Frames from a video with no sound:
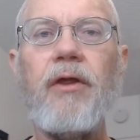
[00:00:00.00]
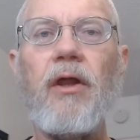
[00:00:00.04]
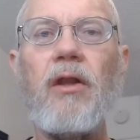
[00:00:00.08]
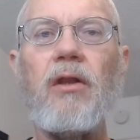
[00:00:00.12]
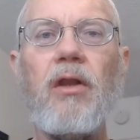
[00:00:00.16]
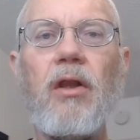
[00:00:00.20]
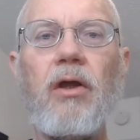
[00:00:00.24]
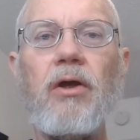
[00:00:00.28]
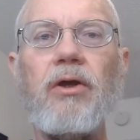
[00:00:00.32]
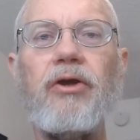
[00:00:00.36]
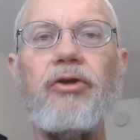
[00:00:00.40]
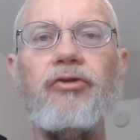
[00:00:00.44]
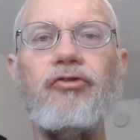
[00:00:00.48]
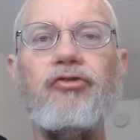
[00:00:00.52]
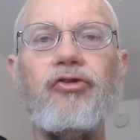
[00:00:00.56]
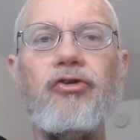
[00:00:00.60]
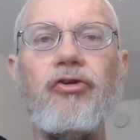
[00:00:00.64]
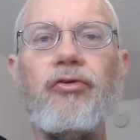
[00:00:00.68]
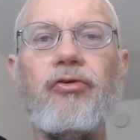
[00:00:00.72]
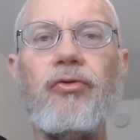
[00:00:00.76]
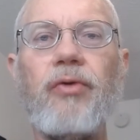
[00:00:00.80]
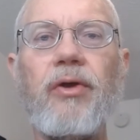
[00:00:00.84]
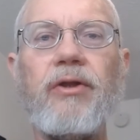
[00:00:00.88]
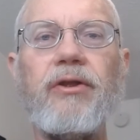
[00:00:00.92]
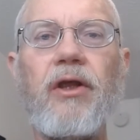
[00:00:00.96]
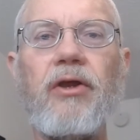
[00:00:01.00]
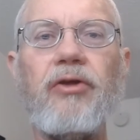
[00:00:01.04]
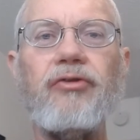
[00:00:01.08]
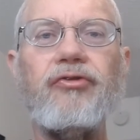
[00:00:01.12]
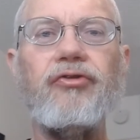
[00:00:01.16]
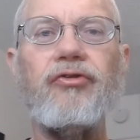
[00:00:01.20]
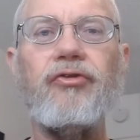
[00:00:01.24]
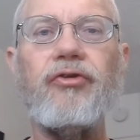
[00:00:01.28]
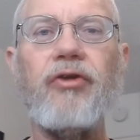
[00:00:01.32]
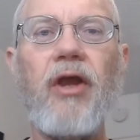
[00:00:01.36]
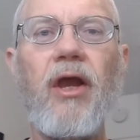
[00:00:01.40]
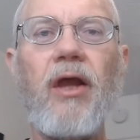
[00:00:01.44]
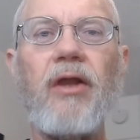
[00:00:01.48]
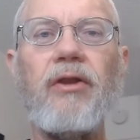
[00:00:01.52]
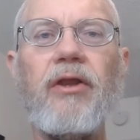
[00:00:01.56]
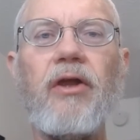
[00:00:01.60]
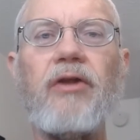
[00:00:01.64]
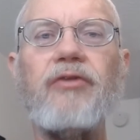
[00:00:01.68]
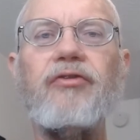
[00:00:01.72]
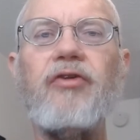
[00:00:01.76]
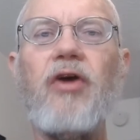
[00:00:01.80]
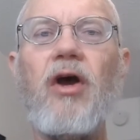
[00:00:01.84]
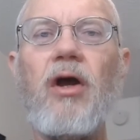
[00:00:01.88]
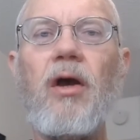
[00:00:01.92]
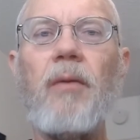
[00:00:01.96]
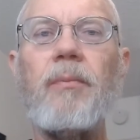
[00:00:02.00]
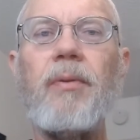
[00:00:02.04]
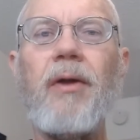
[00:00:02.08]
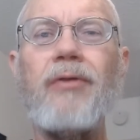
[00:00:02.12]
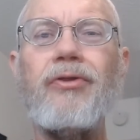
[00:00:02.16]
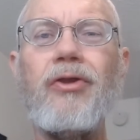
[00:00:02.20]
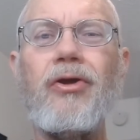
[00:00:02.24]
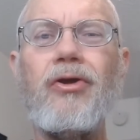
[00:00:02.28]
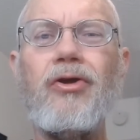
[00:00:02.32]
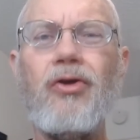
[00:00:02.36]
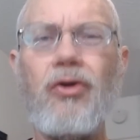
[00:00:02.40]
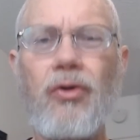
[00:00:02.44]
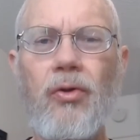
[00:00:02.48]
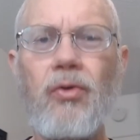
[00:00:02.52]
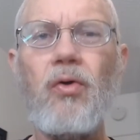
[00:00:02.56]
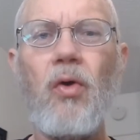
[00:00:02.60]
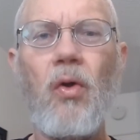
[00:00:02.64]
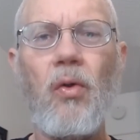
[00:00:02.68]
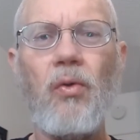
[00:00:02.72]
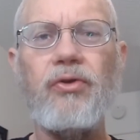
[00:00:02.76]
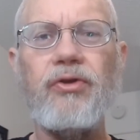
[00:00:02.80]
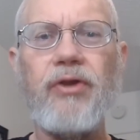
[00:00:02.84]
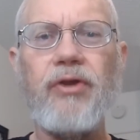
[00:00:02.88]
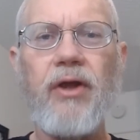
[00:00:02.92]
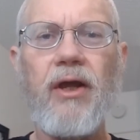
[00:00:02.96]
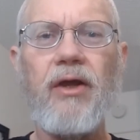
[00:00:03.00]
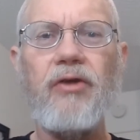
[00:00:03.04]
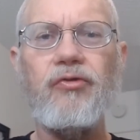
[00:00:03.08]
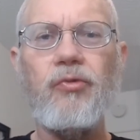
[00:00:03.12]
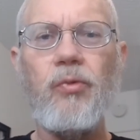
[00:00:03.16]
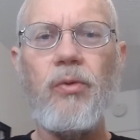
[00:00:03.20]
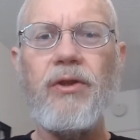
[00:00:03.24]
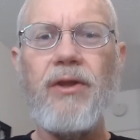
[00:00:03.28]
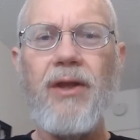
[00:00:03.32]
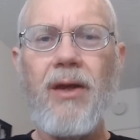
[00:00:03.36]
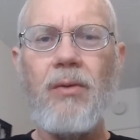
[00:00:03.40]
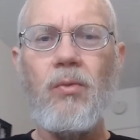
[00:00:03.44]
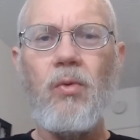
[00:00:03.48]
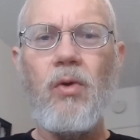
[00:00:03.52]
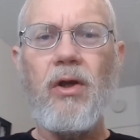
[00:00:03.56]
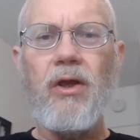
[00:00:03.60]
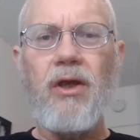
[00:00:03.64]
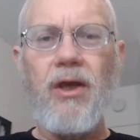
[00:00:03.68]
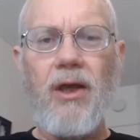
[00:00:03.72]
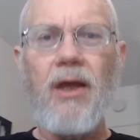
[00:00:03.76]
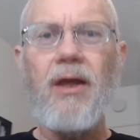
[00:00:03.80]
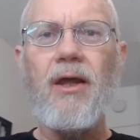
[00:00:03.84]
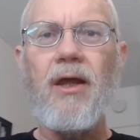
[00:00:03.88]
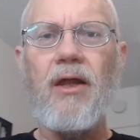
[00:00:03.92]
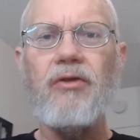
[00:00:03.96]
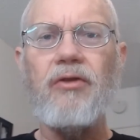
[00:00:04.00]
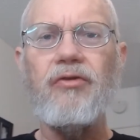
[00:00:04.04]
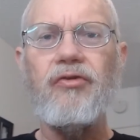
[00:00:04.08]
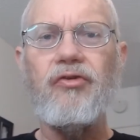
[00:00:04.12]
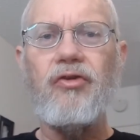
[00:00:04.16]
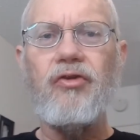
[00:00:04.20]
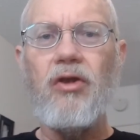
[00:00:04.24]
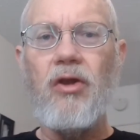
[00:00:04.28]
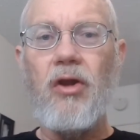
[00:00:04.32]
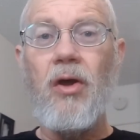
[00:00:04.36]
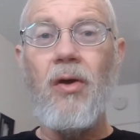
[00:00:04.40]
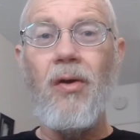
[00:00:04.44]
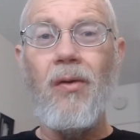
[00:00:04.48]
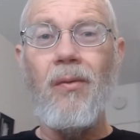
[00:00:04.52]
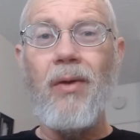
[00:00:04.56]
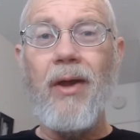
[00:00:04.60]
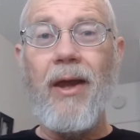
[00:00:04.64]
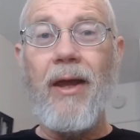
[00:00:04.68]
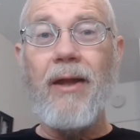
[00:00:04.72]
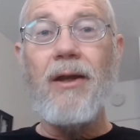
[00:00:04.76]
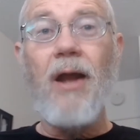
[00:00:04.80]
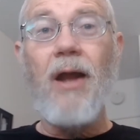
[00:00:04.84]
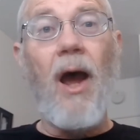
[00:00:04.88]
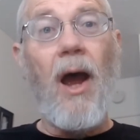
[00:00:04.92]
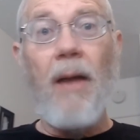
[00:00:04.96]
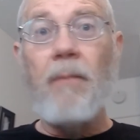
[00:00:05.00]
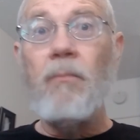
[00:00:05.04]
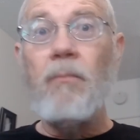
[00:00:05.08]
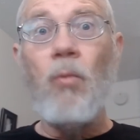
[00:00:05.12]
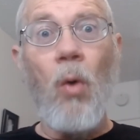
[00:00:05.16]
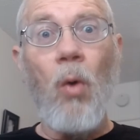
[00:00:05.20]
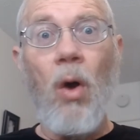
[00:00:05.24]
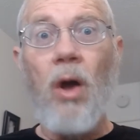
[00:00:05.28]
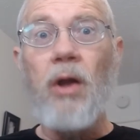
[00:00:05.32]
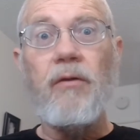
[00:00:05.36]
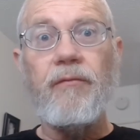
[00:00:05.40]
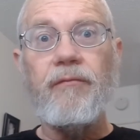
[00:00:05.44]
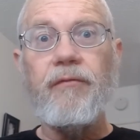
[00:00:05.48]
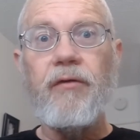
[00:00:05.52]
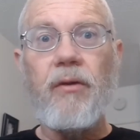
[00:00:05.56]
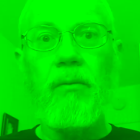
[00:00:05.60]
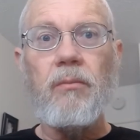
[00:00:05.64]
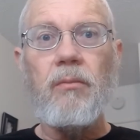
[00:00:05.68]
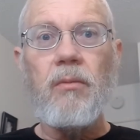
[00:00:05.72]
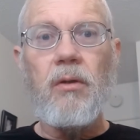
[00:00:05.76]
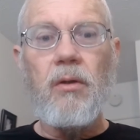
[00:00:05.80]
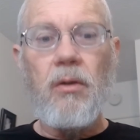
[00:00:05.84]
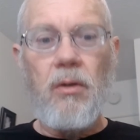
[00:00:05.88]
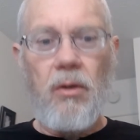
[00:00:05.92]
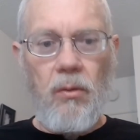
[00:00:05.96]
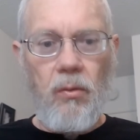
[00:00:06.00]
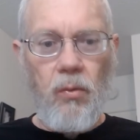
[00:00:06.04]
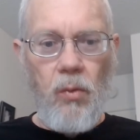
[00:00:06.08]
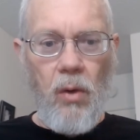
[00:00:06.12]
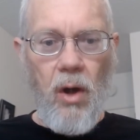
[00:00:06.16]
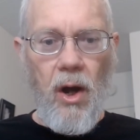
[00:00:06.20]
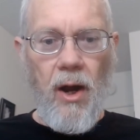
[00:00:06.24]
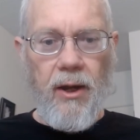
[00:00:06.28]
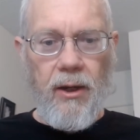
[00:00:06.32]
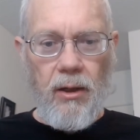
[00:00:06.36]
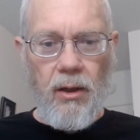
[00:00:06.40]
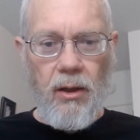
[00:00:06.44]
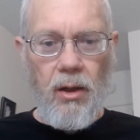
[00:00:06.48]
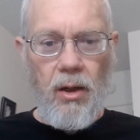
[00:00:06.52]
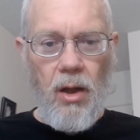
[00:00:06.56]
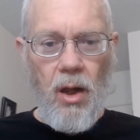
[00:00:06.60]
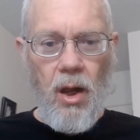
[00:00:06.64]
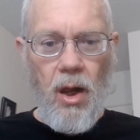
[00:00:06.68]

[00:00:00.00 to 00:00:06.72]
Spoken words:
look at you and they'll talk about the good old days when they were kids, and I'm one of them, right?